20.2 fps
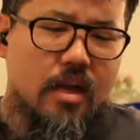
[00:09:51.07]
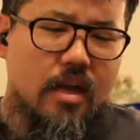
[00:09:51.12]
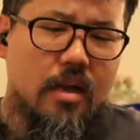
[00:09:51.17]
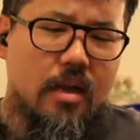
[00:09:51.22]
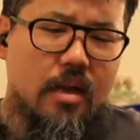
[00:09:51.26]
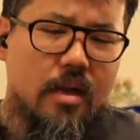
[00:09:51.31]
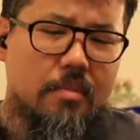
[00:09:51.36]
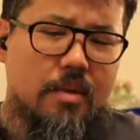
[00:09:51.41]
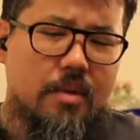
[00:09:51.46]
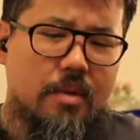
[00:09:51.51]

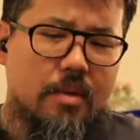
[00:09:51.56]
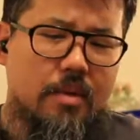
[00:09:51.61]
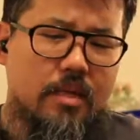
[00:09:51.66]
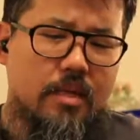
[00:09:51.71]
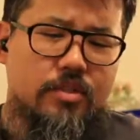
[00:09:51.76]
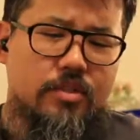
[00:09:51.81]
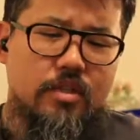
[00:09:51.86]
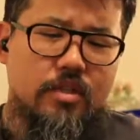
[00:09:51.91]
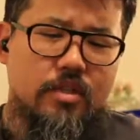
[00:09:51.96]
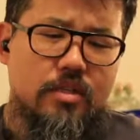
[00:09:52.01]
But for
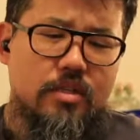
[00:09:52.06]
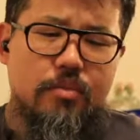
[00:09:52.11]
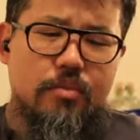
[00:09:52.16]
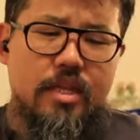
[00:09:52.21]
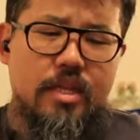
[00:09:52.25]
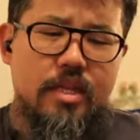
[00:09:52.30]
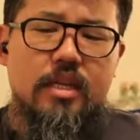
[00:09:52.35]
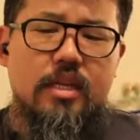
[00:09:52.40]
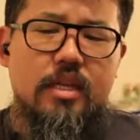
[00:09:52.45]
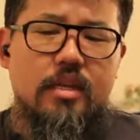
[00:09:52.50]
some
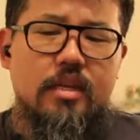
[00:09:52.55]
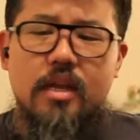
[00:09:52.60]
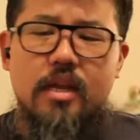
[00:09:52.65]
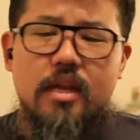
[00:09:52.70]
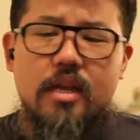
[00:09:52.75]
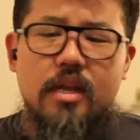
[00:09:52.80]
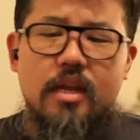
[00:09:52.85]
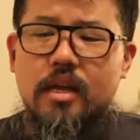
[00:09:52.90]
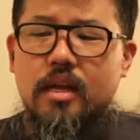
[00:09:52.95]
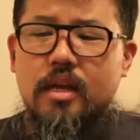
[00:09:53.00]
reason,
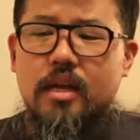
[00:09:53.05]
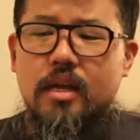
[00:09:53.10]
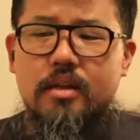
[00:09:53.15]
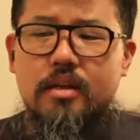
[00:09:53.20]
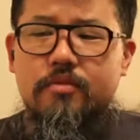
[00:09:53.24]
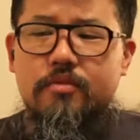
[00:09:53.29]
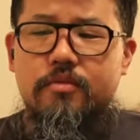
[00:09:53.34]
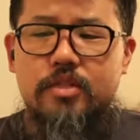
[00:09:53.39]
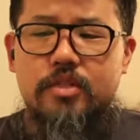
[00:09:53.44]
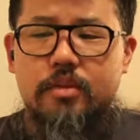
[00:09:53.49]

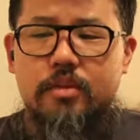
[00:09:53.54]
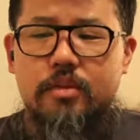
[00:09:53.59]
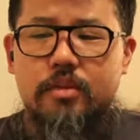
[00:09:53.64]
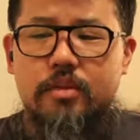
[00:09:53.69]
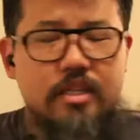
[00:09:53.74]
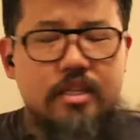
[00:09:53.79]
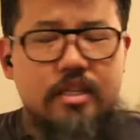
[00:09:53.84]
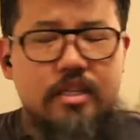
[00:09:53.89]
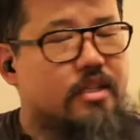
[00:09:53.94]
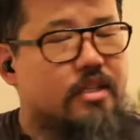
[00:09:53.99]

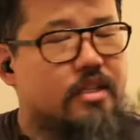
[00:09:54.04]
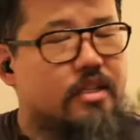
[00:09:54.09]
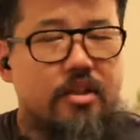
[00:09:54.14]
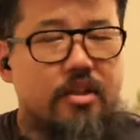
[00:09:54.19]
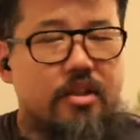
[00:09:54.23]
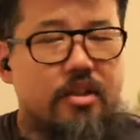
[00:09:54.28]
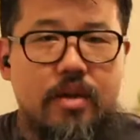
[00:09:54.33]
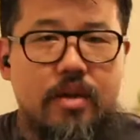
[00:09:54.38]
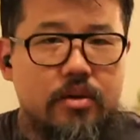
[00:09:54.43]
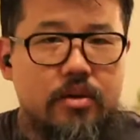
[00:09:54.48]
Demi
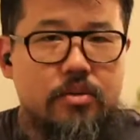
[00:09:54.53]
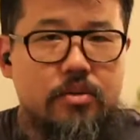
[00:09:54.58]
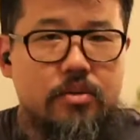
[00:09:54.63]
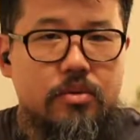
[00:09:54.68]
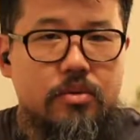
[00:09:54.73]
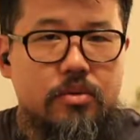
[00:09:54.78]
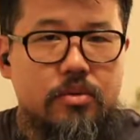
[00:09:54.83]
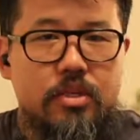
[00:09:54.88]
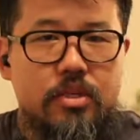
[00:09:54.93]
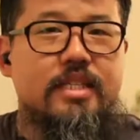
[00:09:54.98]
Lovato
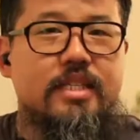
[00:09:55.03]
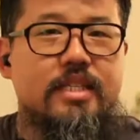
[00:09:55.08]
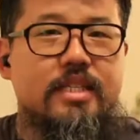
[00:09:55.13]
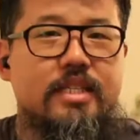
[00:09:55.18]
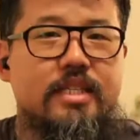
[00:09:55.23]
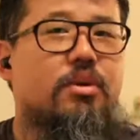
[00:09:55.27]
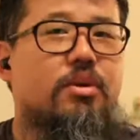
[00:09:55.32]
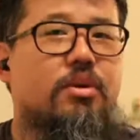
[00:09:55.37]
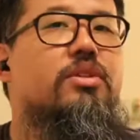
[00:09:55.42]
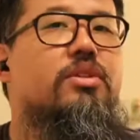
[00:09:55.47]
took this as a
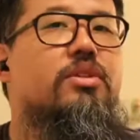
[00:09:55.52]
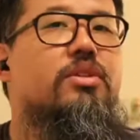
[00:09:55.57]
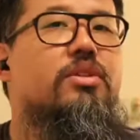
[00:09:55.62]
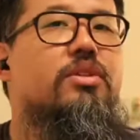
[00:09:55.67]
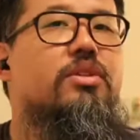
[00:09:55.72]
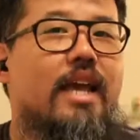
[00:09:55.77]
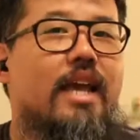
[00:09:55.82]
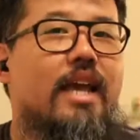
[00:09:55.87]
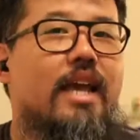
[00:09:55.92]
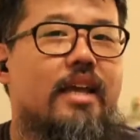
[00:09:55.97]
personal
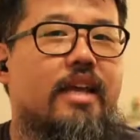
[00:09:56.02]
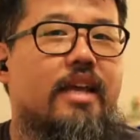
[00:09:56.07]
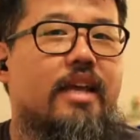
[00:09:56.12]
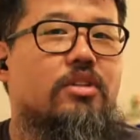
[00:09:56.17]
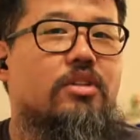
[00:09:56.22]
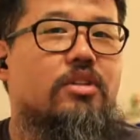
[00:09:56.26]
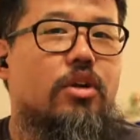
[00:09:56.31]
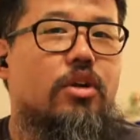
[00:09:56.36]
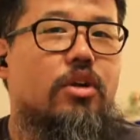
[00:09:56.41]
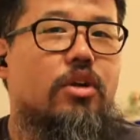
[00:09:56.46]
attack against
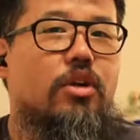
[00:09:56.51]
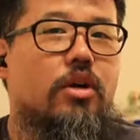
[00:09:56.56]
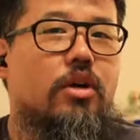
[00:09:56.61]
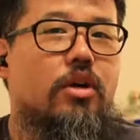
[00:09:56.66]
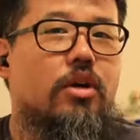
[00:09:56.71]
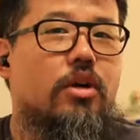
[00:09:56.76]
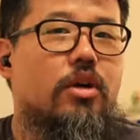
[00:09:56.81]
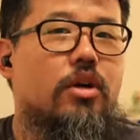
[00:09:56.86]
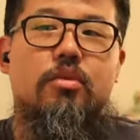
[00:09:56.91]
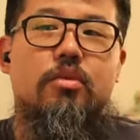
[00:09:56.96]
her.
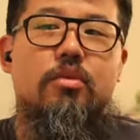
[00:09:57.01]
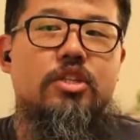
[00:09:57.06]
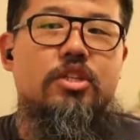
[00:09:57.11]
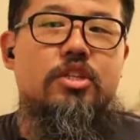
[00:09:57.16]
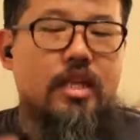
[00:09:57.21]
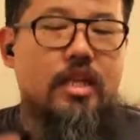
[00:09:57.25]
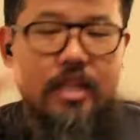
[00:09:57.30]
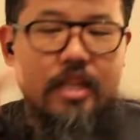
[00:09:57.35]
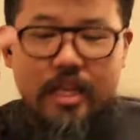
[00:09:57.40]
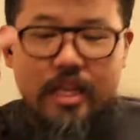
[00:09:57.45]
She
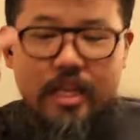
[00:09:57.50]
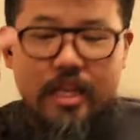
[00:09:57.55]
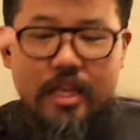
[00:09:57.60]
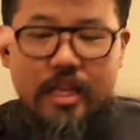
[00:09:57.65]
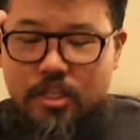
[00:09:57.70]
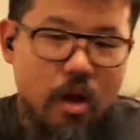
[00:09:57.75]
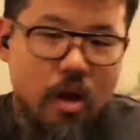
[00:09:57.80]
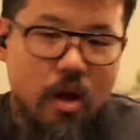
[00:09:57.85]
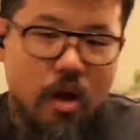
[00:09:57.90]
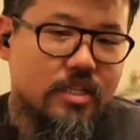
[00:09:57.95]
said, like, she
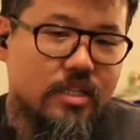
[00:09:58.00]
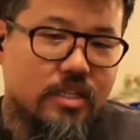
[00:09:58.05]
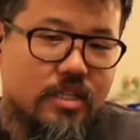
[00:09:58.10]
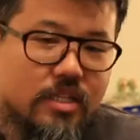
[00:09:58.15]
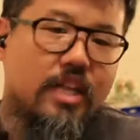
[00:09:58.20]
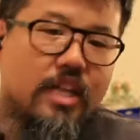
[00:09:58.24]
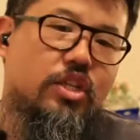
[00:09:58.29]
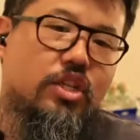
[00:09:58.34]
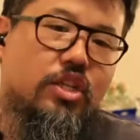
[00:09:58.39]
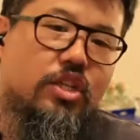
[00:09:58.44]
walked in
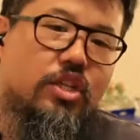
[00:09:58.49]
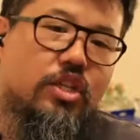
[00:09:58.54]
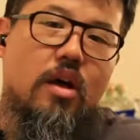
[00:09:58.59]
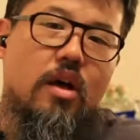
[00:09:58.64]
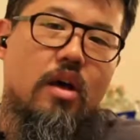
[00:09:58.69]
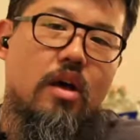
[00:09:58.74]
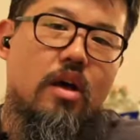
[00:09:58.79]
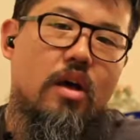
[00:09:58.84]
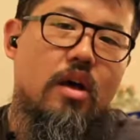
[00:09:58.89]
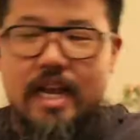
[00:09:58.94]
and she saw
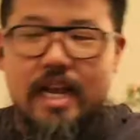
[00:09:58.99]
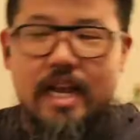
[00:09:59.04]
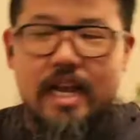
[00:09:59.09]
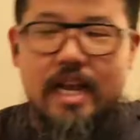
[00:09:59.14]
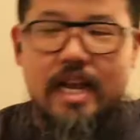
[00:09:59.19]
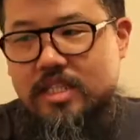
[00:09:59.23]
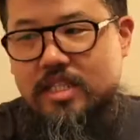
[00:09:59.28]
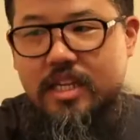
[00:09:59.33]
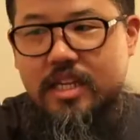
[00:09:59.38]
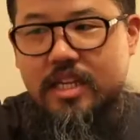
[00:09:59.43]
the signs that
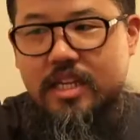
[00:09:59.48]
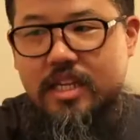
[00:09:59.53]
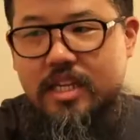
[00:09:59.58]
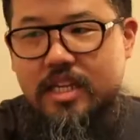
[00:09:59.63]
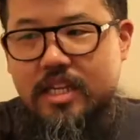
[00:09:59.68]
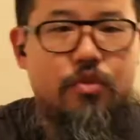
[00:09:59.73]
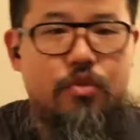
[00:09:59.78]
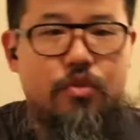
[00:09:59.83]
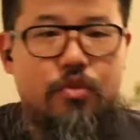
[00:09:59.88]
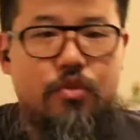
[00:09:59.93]
said
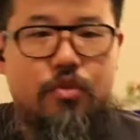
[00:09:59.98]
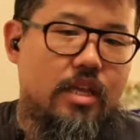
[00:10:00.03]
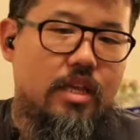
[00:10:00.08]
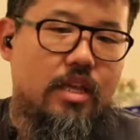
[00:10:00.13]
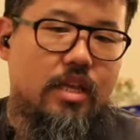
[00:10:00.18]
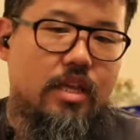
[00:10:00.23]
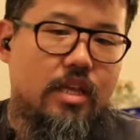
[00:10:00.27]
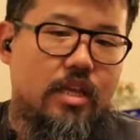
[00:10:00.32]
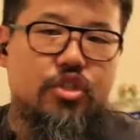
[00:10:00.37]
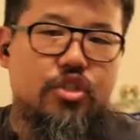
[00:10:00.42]

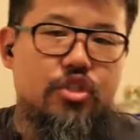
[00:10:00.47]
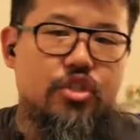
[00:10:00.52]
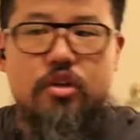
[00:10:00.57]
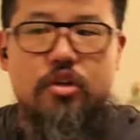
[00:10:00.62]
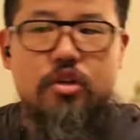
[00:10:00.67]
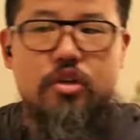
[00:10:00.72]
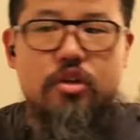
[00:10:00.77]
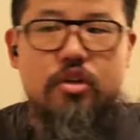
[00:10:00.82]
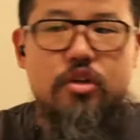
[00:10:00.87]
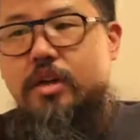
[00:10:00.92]
guilt-free or
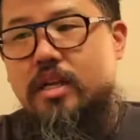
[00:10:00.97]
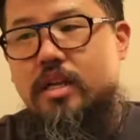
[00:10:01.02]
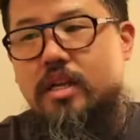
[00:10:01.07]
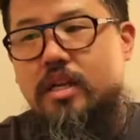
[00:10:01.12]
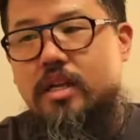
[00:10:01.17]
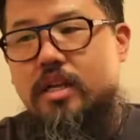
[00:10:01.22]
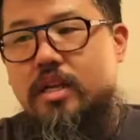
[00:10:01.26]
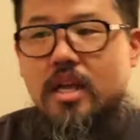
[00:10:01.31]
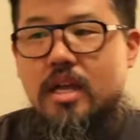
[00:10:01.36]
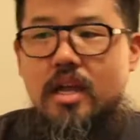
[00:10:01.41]
sugar-free, and
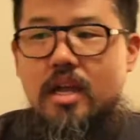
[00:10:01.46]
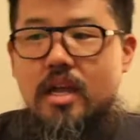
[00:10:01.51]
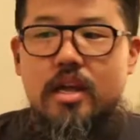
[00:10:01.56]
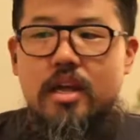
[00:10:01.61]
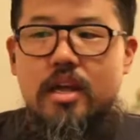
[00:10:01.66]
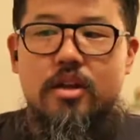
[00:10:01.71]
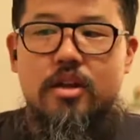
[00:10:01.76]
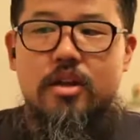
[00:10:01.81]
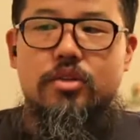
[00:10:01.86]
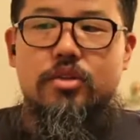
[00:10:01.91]

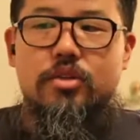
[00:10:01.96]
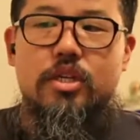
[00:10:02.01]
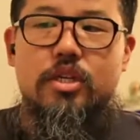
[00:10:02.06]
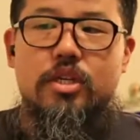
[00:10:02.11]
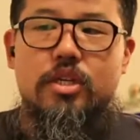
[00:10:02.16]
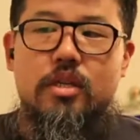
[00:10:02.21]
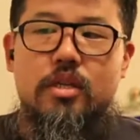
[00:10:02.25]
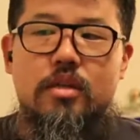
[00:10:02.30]
she